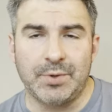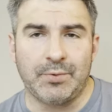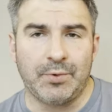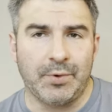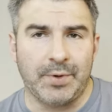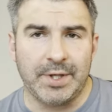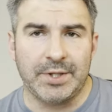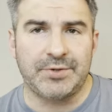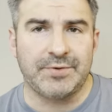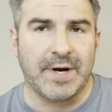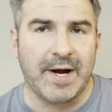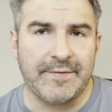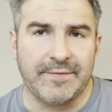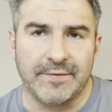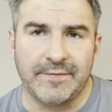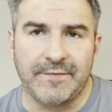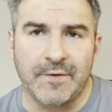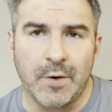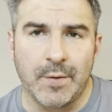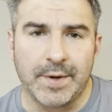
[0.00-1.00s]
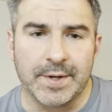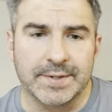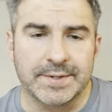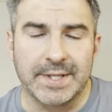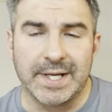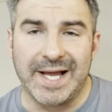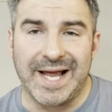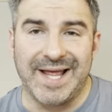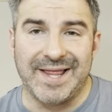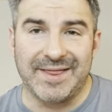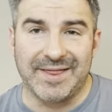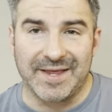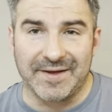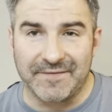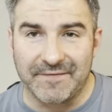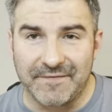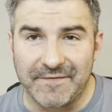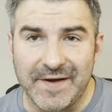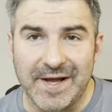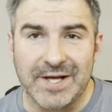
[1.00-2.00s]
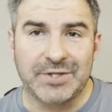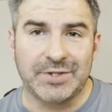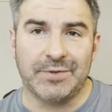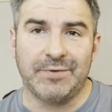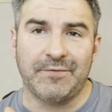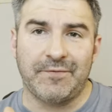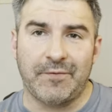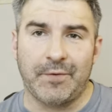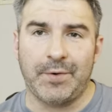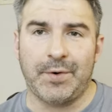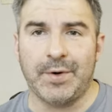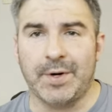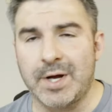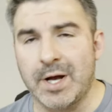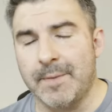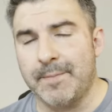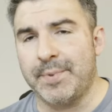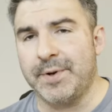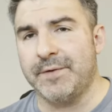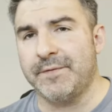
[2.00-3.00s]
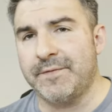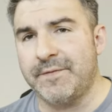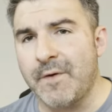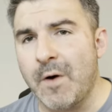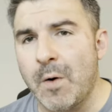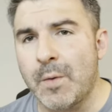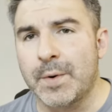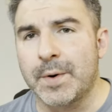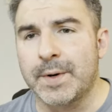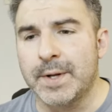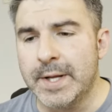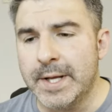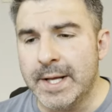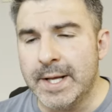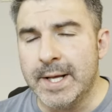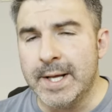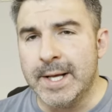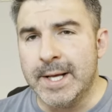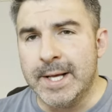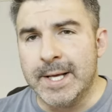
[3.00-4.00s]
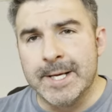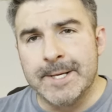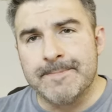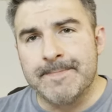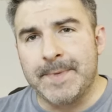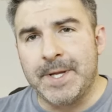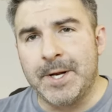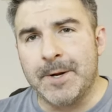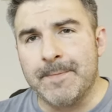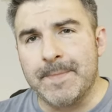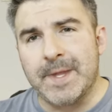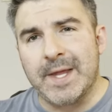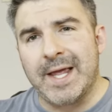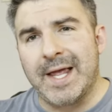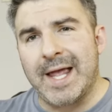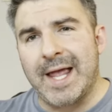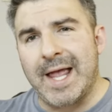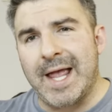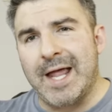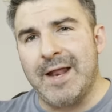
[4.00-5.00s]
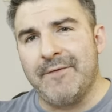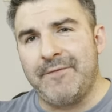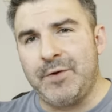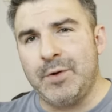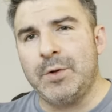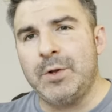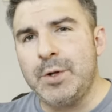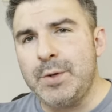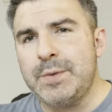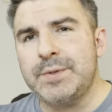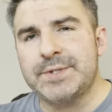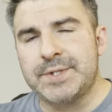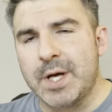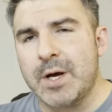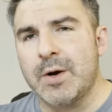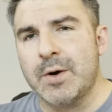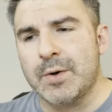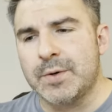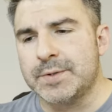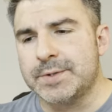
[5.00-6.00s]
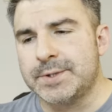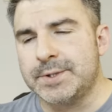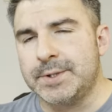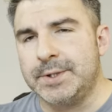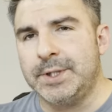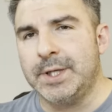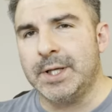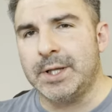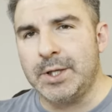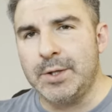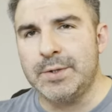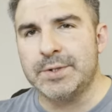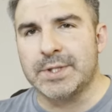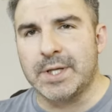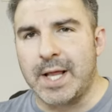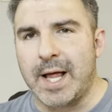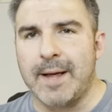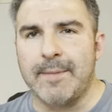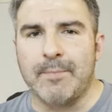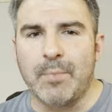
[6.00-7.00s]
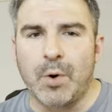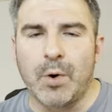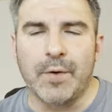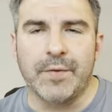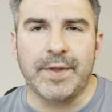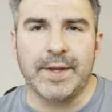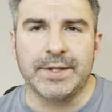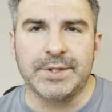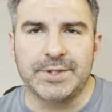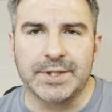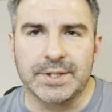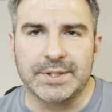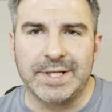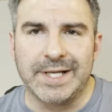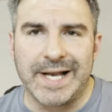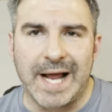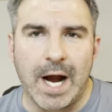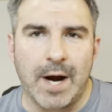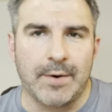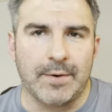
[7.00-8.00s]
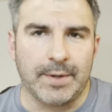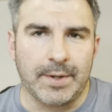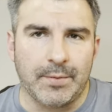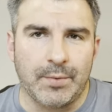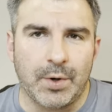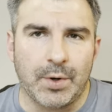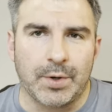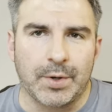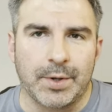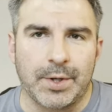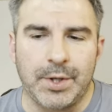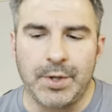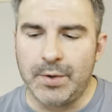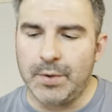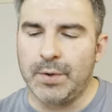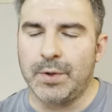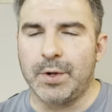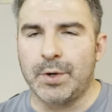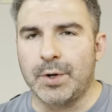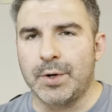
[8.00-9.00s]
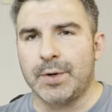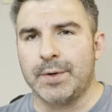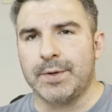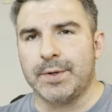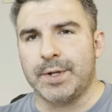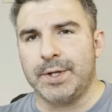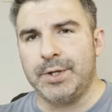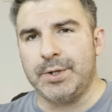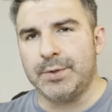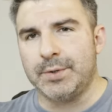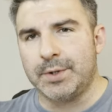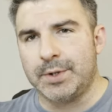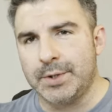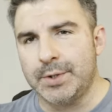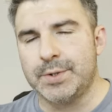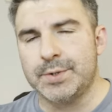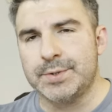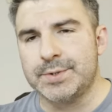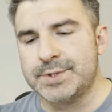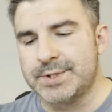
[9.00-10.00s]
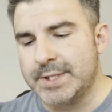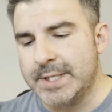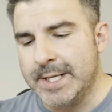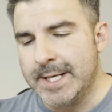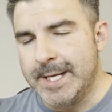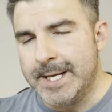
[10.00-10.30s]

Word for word: who really drive the focus and the vision for your company forward. You know, and if you lose those, you'll lose a lot more than just an hourly worker. You learn and you lose